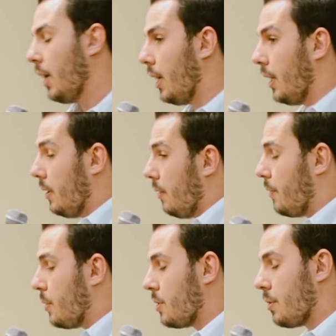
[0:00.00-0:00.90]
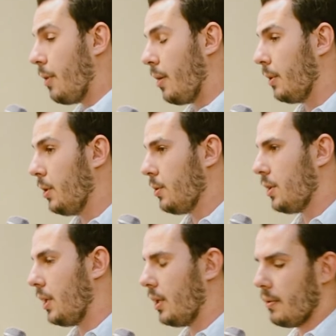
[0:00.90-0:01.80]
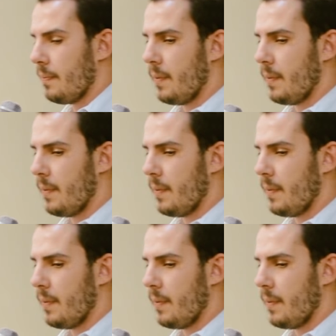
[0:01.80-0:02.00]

And if this is a problem in Unity,